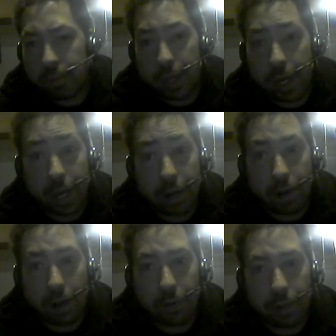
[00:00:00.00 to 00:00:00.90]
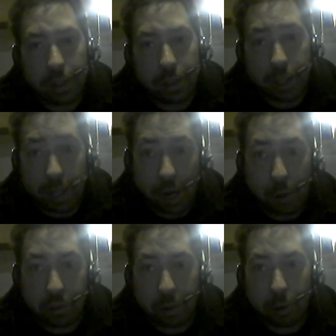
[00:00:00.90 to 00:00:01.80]
that I had around, then I
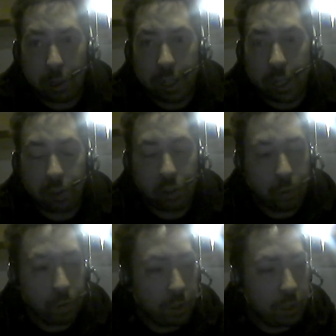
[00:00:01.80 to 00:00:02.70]
was able to connect to